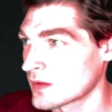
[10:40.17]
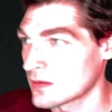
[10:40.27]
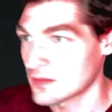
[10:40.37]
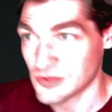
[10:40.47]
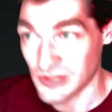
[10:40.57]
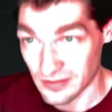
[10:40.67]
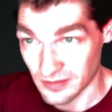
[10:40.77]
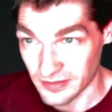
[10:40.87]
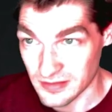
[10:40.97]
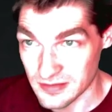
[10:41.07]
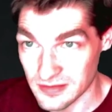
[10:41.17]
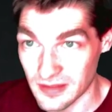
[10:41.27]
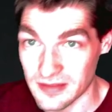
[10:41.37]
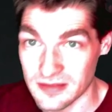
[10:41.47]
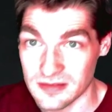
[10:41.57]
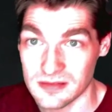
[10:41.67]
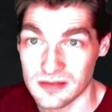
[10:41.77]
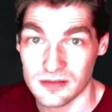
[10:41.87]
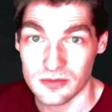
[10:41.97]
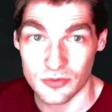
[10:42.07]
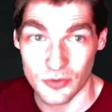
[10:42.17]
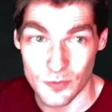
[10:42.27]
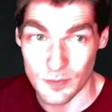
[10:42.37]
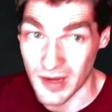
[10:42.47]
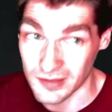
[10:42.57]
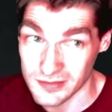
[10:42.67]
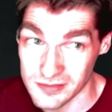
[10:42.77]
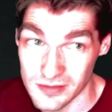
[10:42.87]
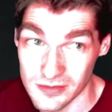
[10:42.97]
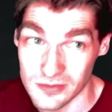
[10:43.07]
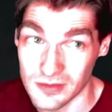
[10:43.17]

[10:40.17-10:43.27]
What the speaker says: Chain Lightning's nice. Chrome Mox, though.